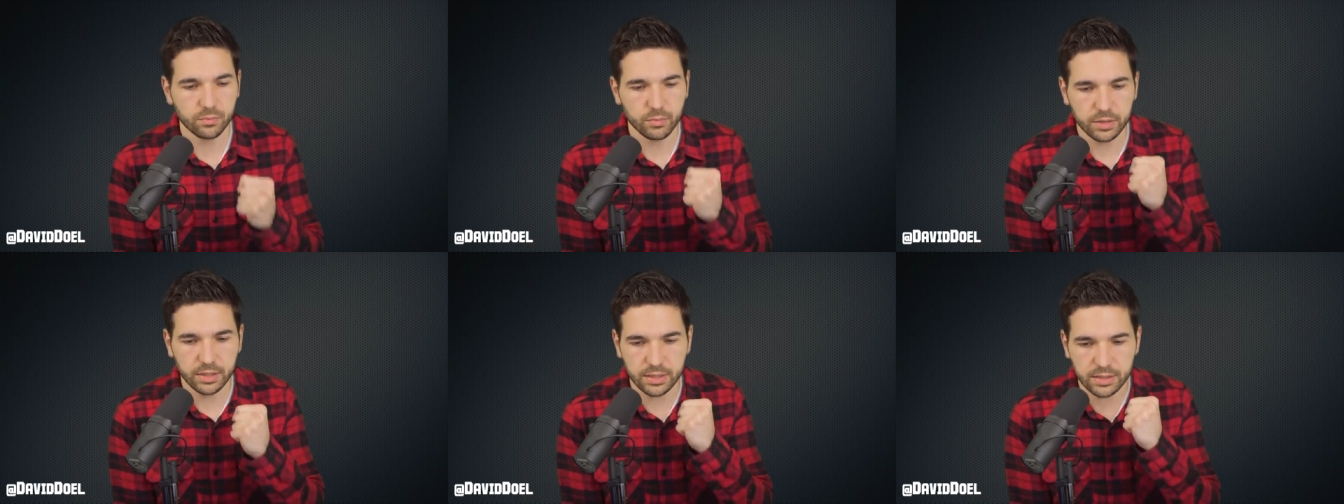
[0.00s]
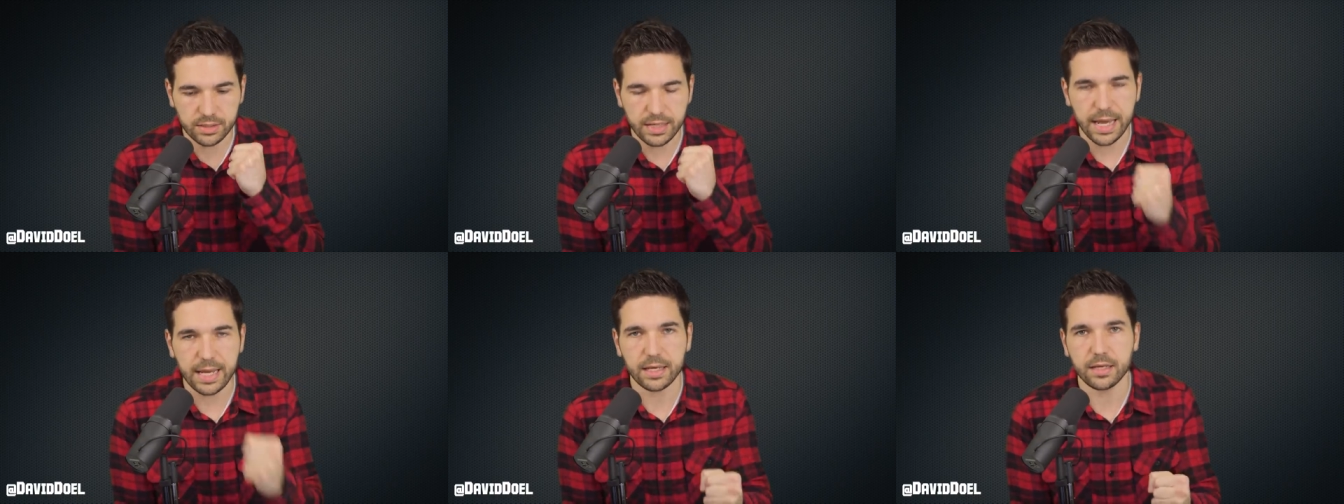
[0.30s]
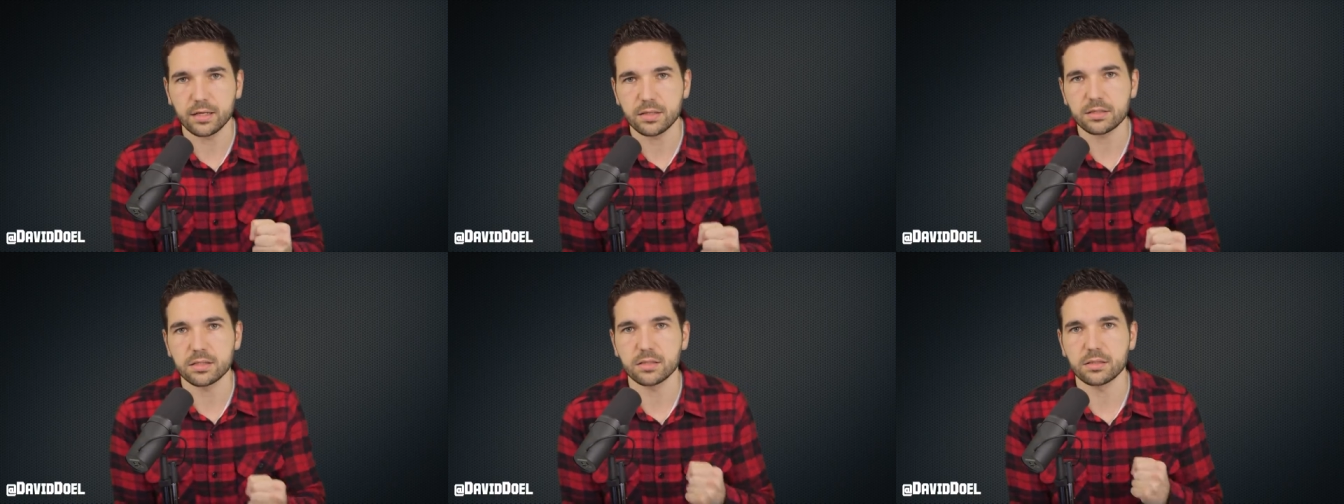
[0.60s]
really
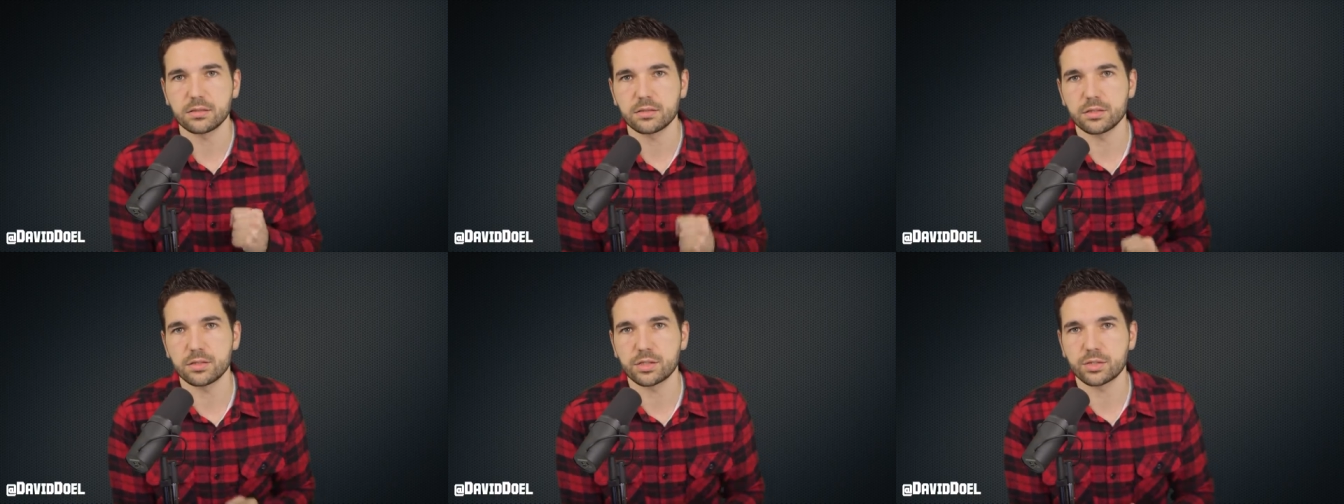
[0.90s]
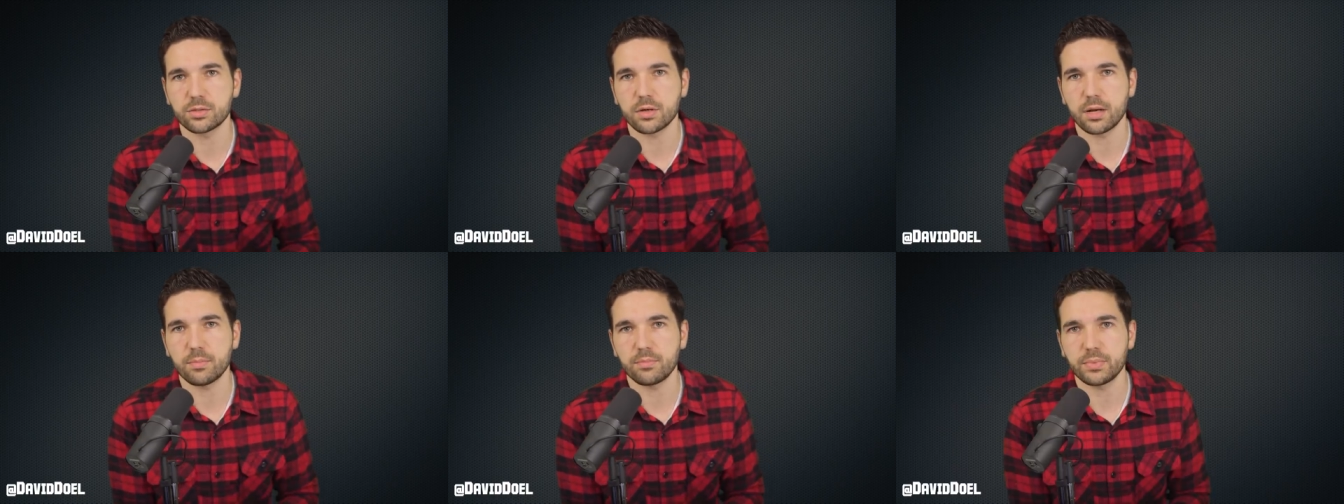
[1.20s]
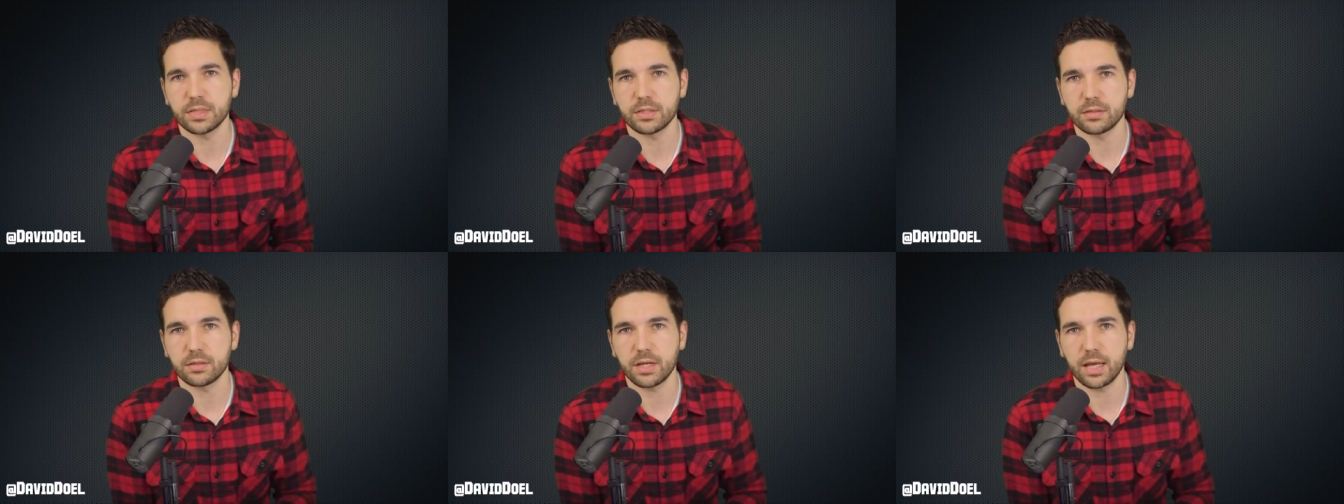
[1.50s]
taking it to Trump
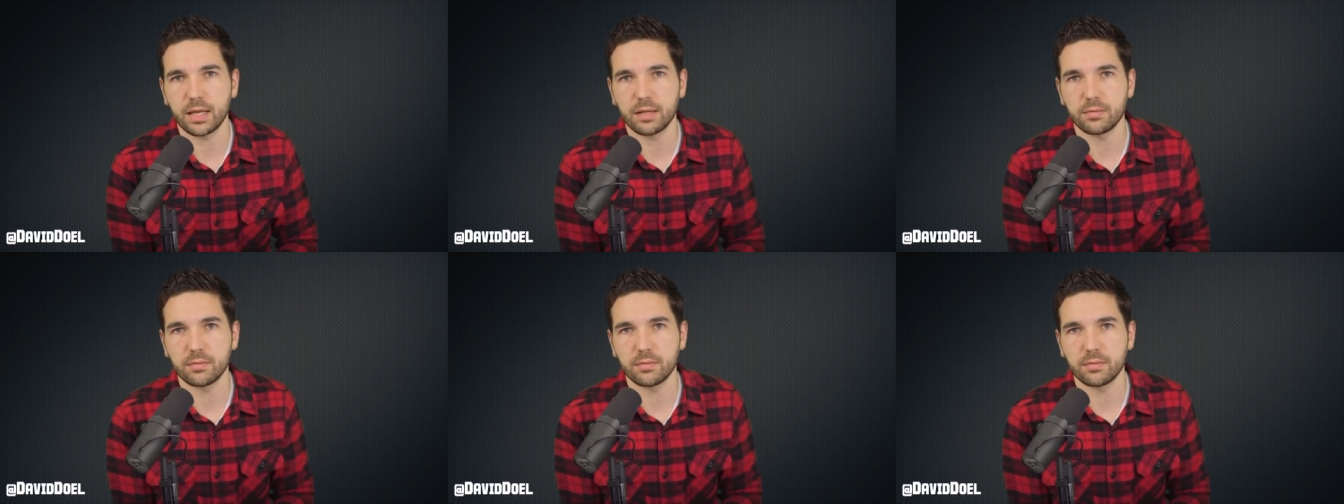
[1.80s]
and